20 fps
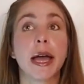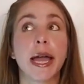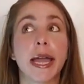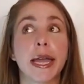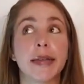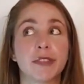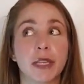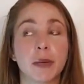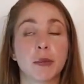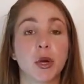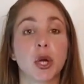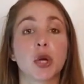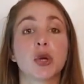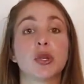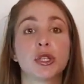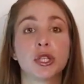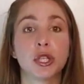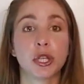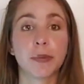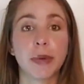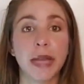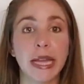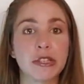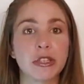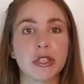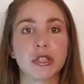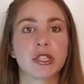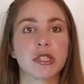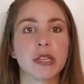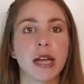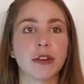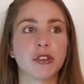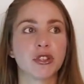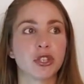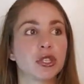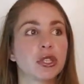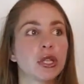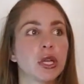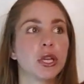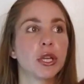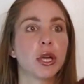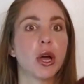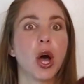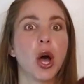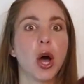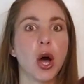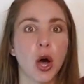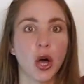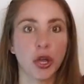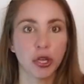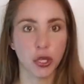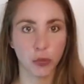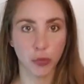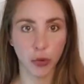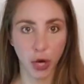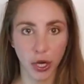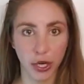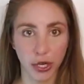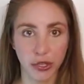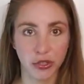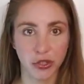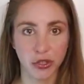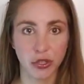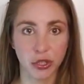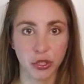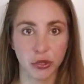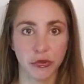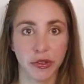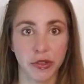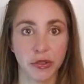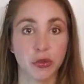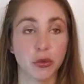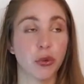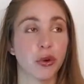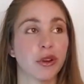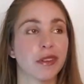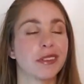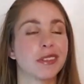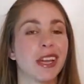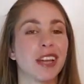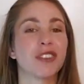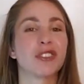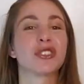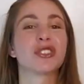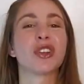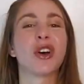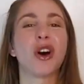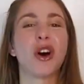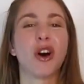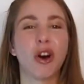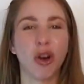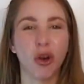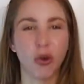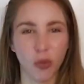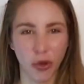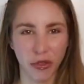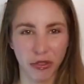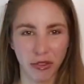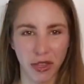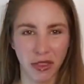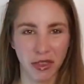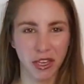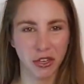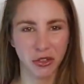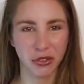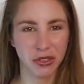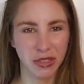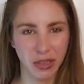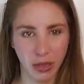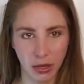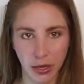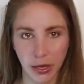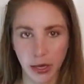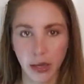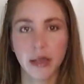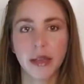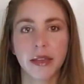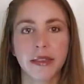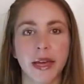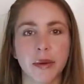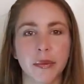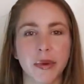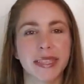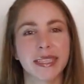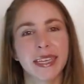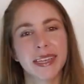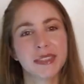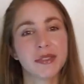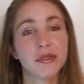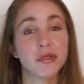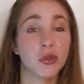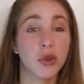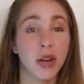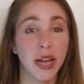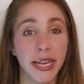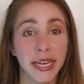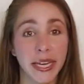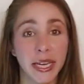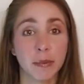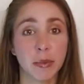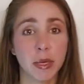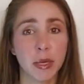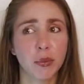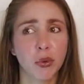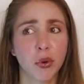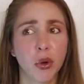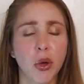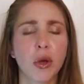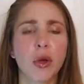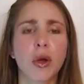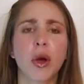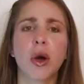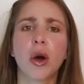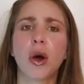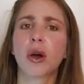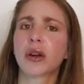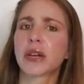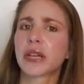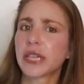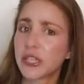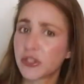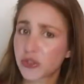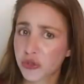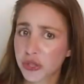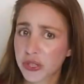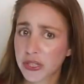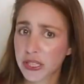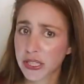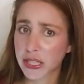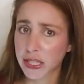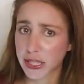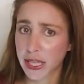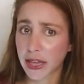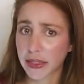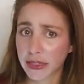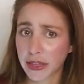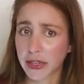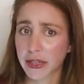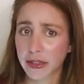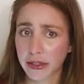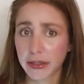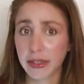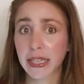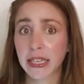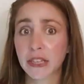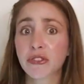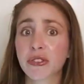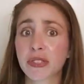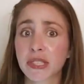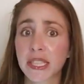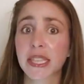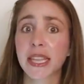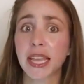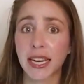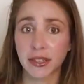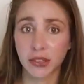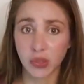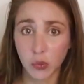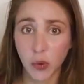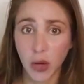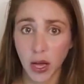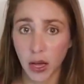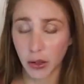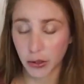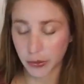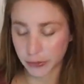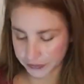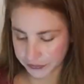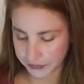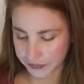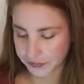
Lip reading: if someone goes to your page, it's not just all your products and service, or it's not just all one thing that you're selling. That way it has a variety and people are interested in that thing, interested in that as well.